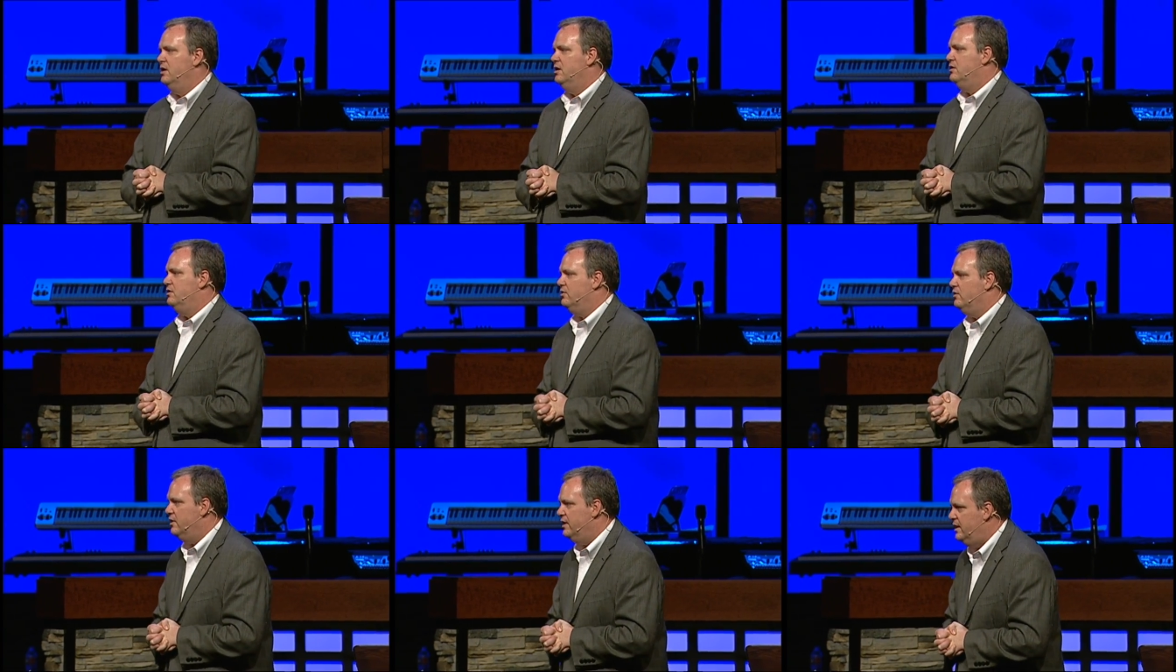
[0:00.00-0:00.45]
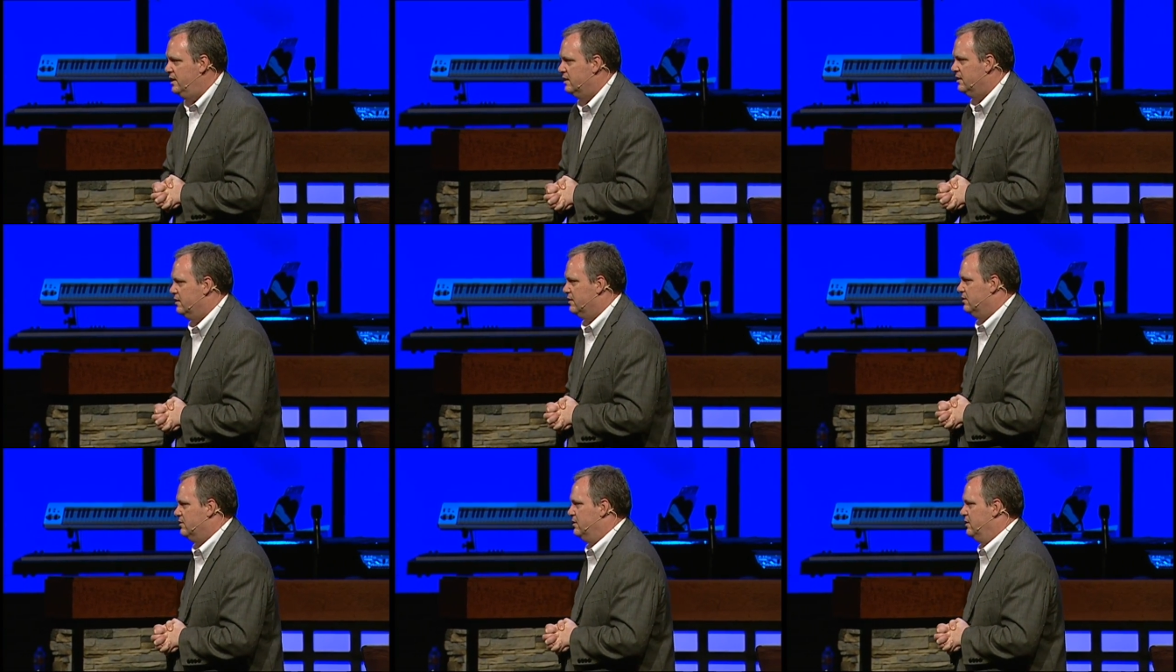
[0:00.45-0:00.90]

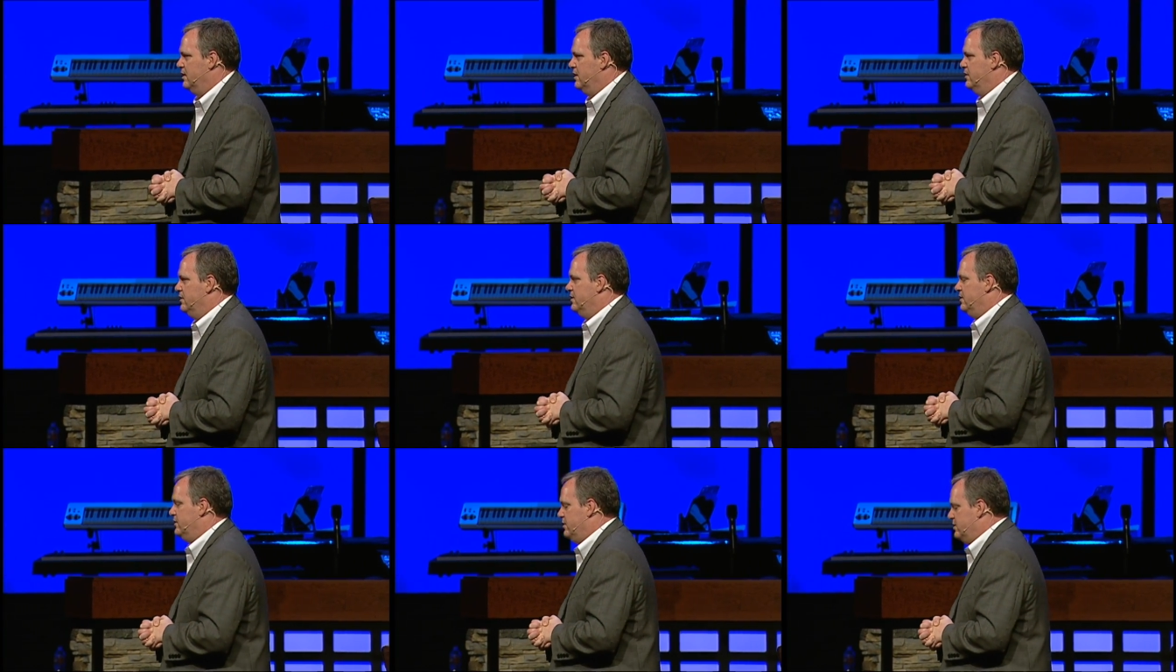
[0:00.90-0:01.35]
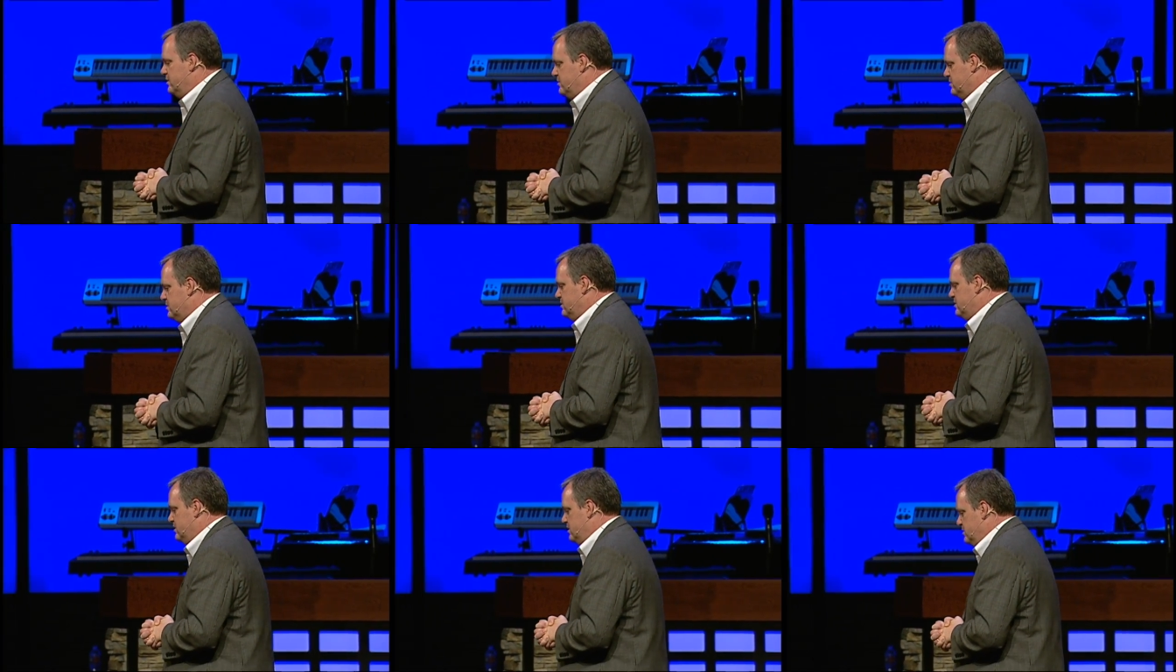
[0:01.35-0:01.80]
clear that this
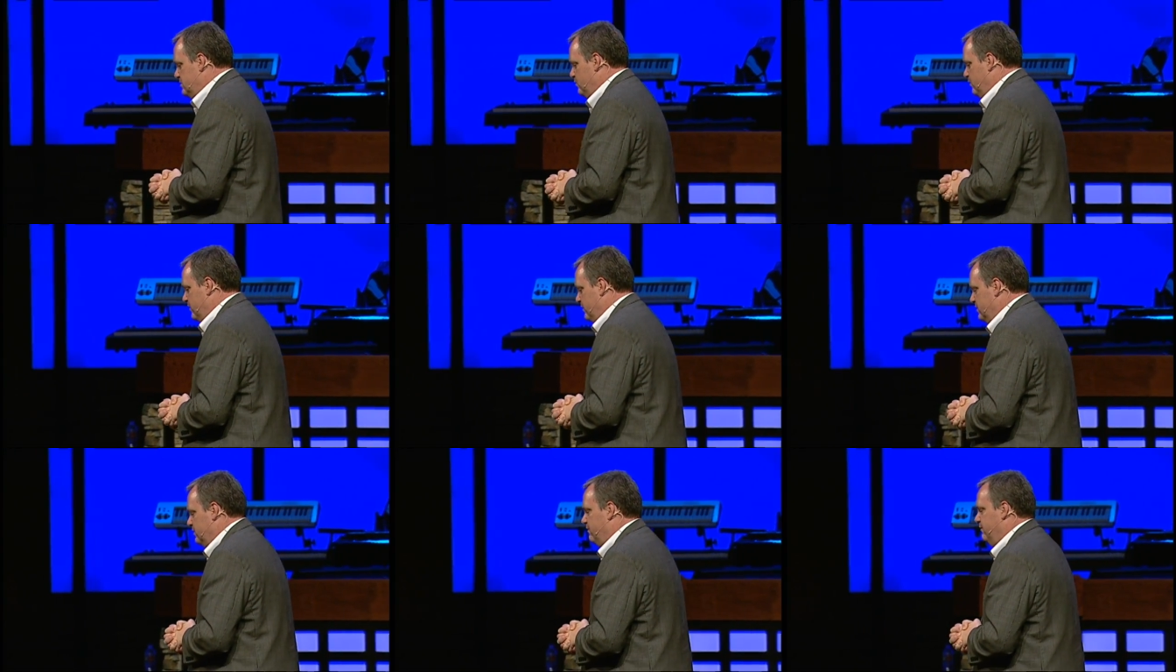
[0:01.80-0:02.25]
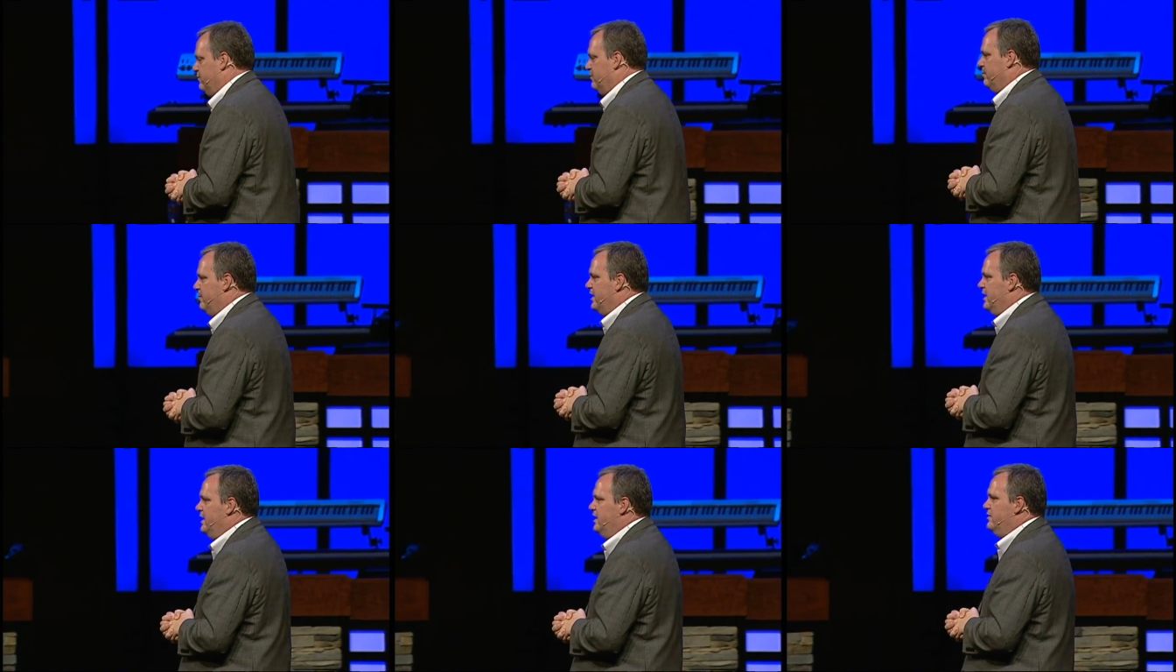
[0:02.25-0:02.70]
is His will for
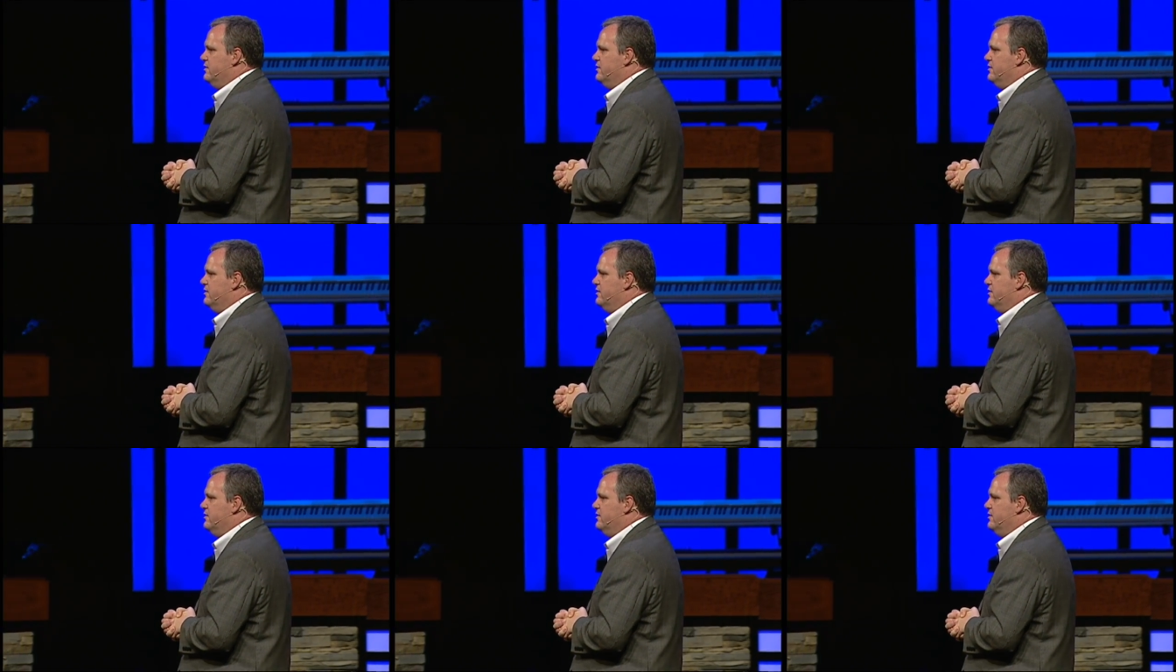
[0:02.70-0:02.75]
me.